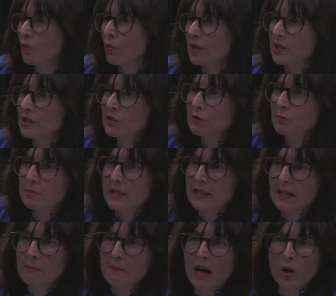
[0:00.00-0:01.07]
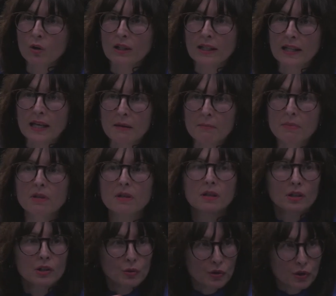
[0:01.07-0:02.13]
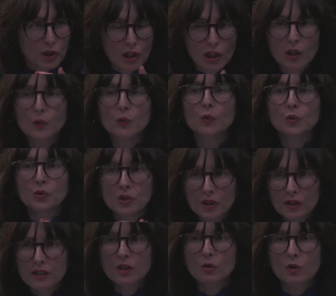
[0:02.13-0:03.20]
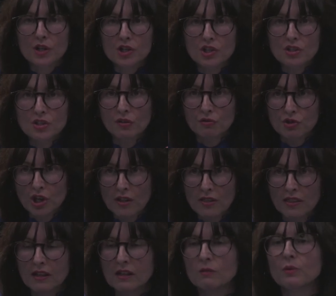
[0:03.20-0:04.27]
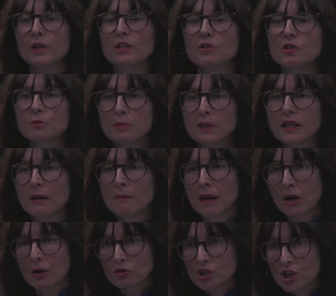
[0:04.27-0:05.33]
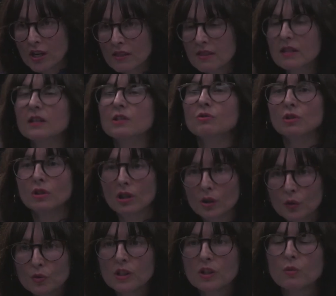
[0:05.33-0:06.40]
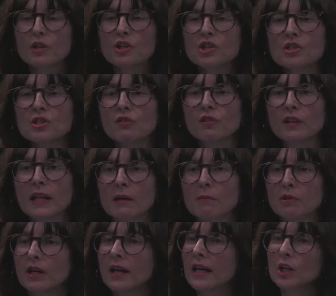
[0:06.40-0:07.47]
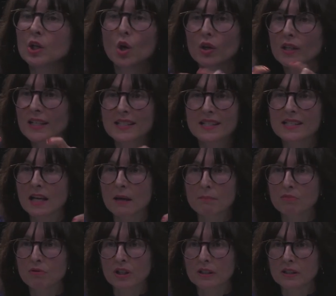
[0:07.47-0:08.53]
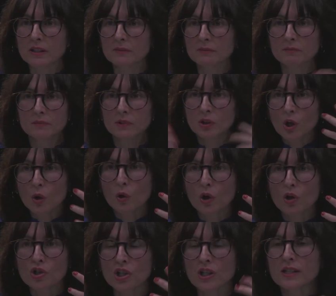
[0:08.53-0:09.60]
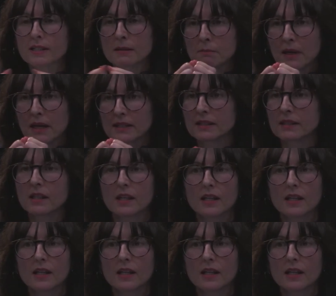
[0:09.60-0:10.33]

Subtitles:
when you speak about labor, you include the questions of gender. When you speak about gender, you include the questions of labor, not as separate, you know, logics, but